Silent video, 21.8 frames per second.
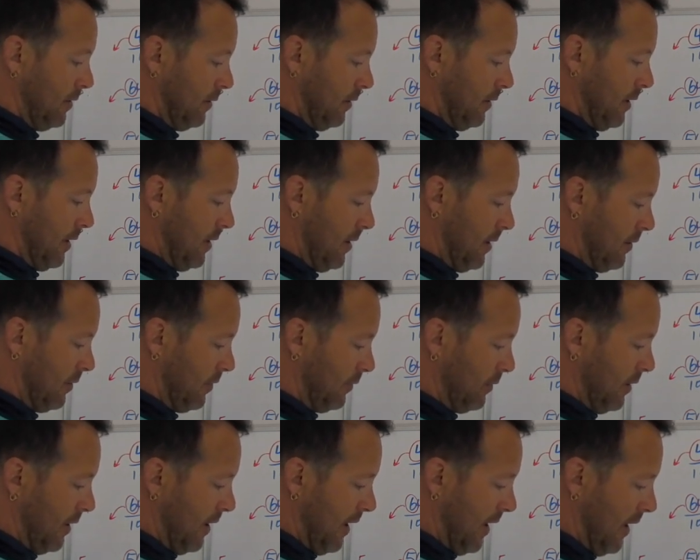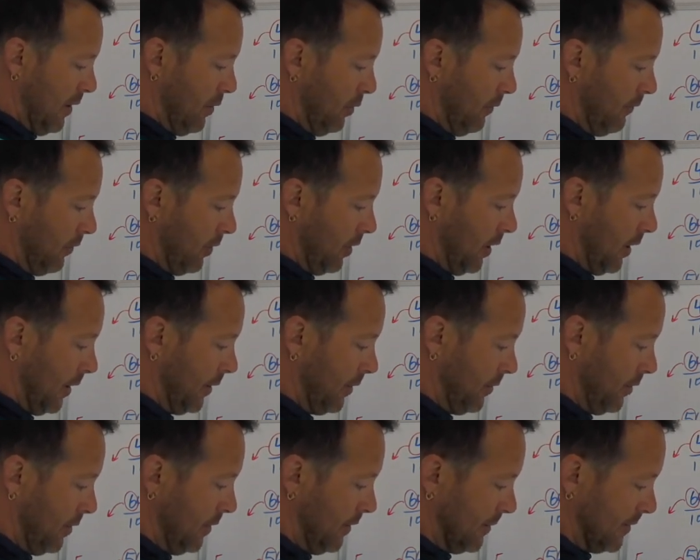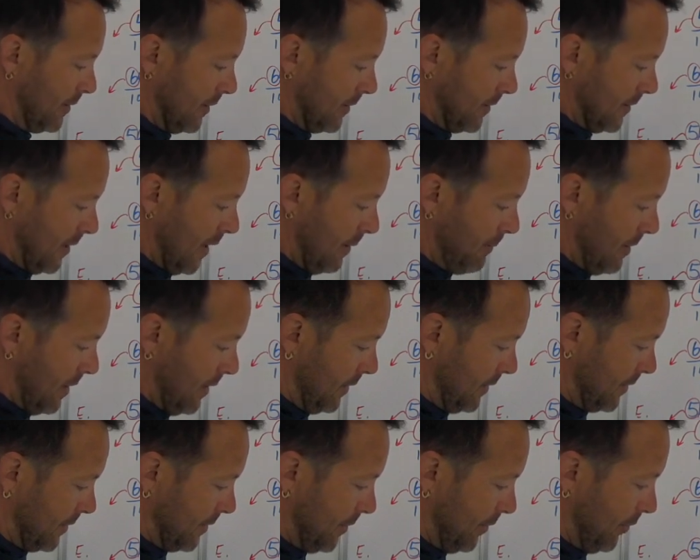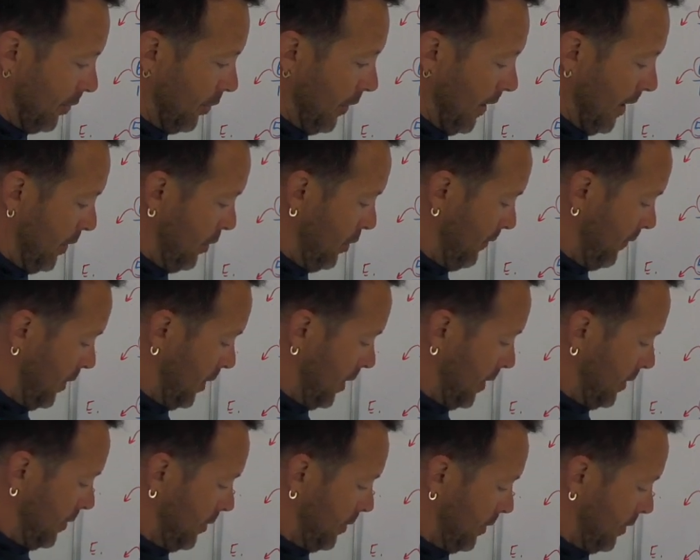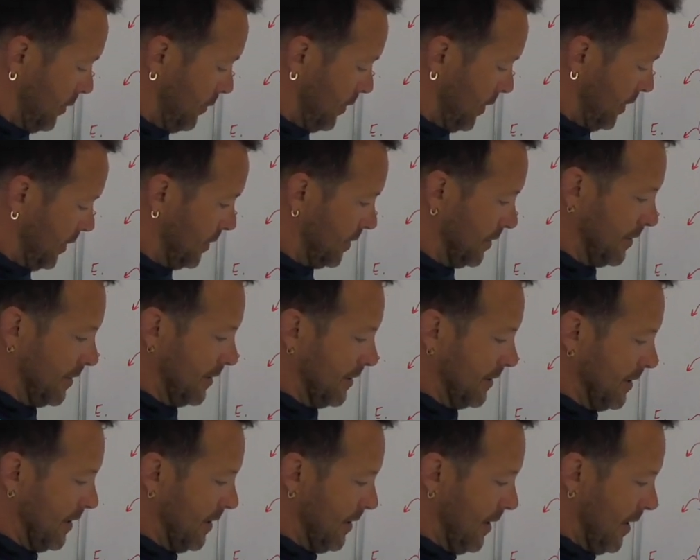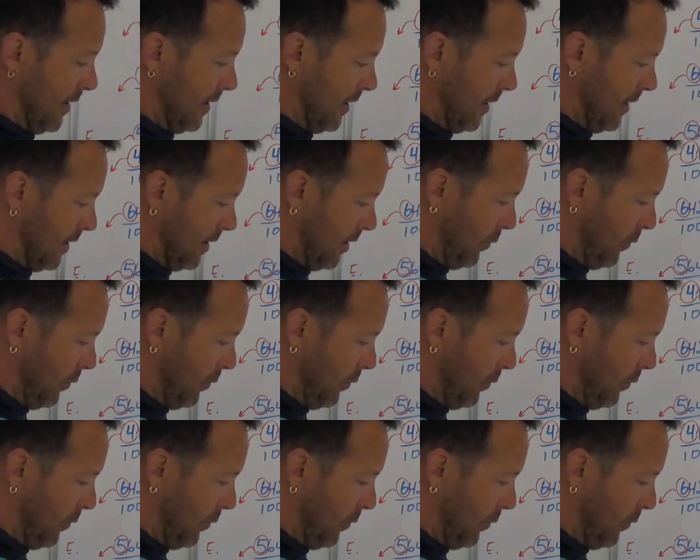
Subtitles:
Okay, now 8 over 100 is the same as 0.8 over 100. I want you just to see that.